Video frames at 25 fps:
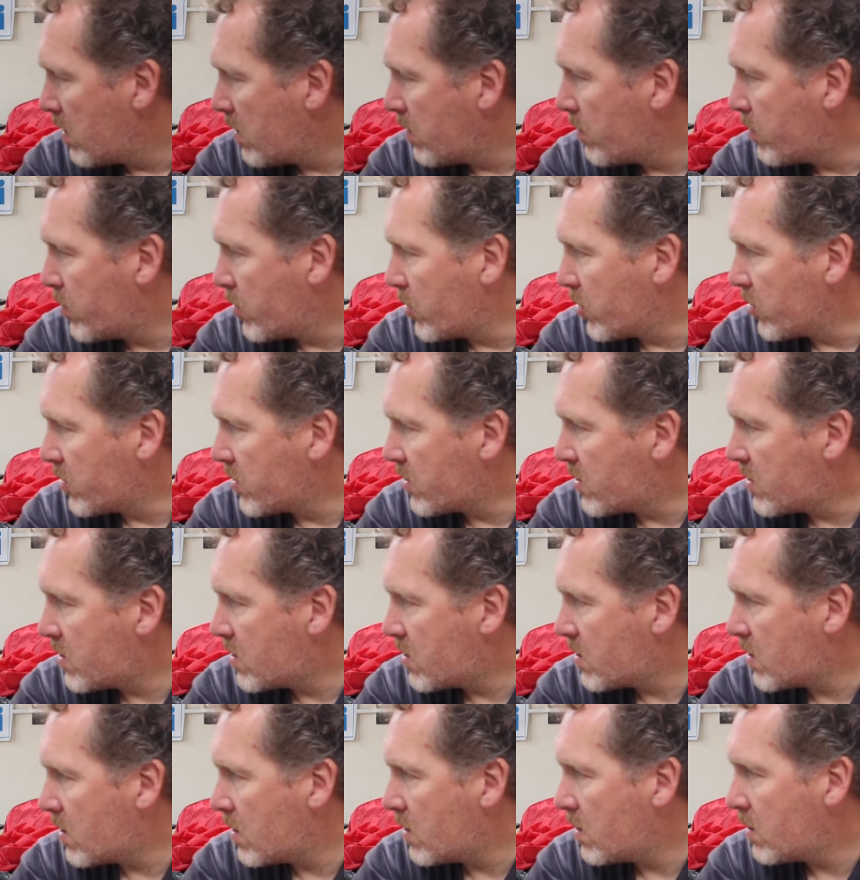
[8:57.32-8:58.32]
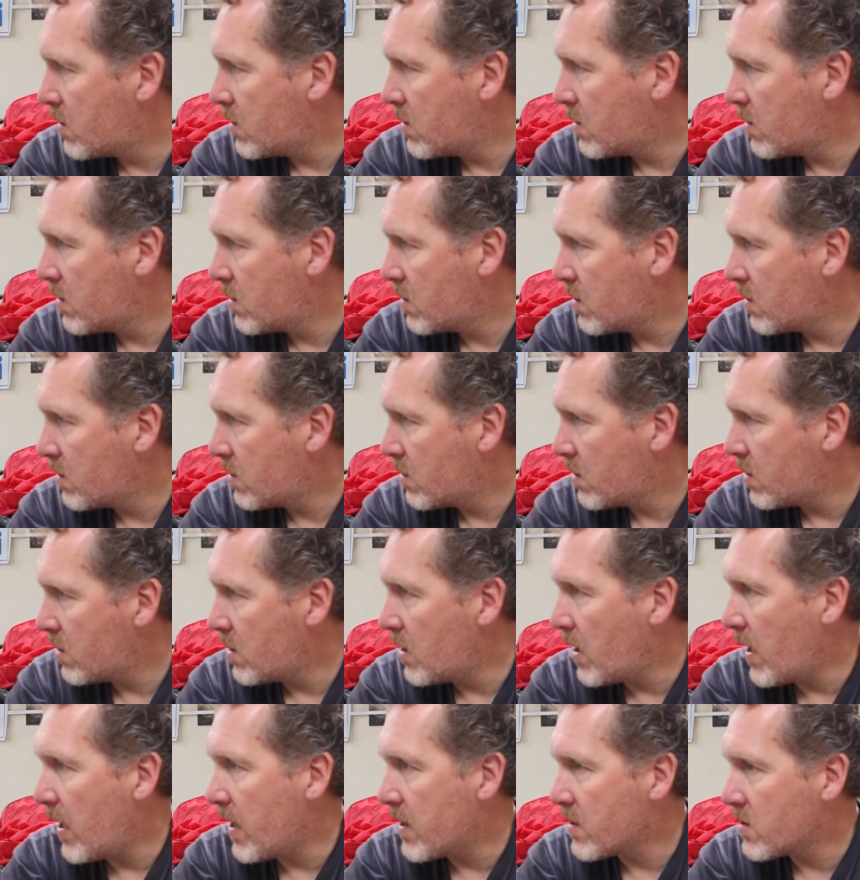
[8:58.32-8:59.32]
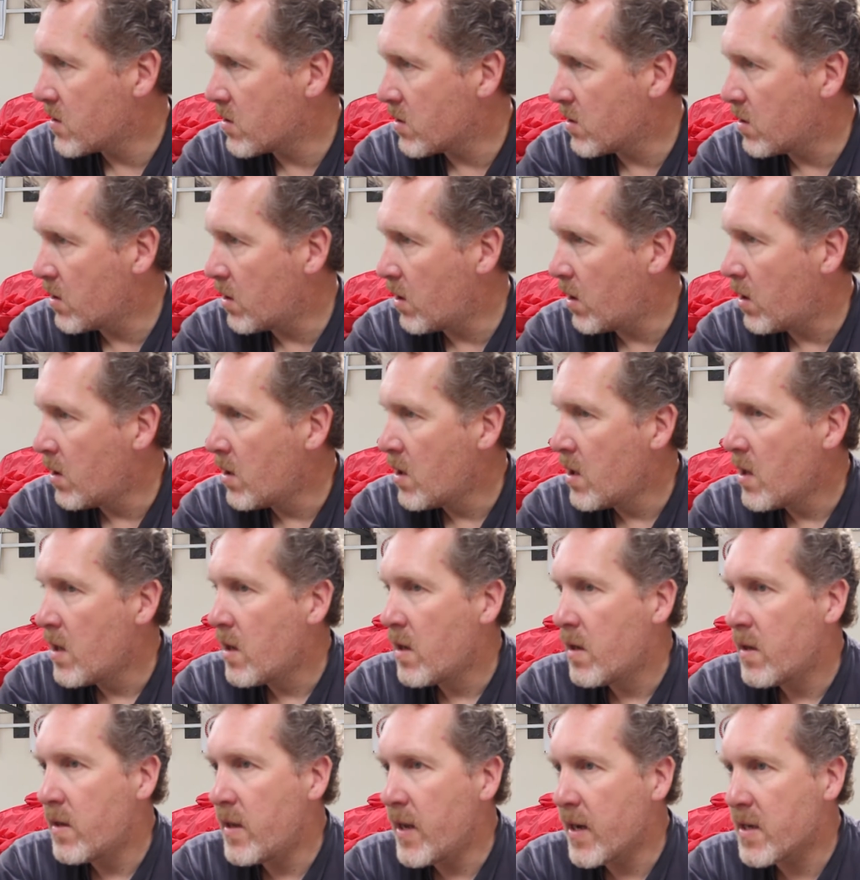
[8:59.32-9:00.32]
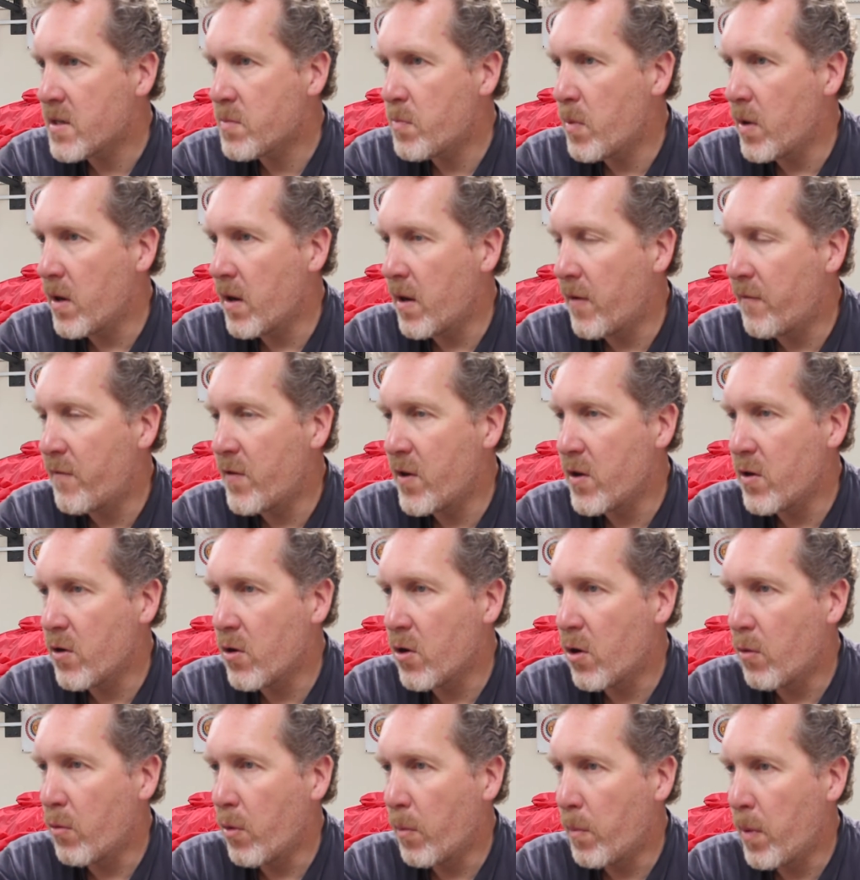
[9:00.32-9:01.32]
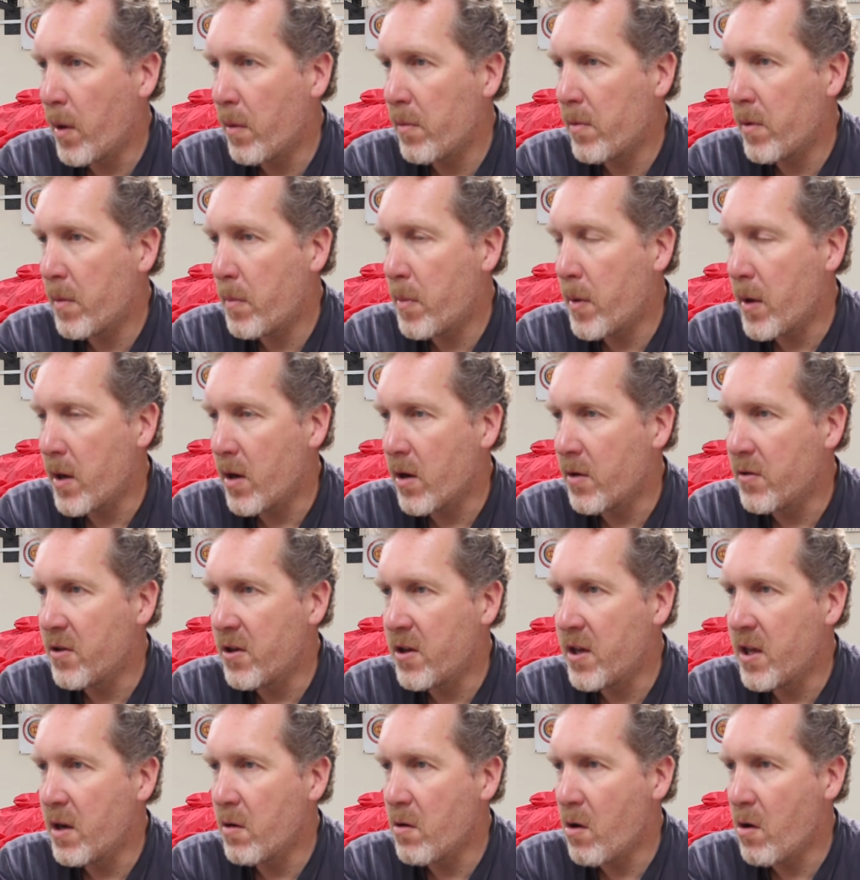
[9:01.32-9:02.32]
But yeah, so next bit of video will probably be on the new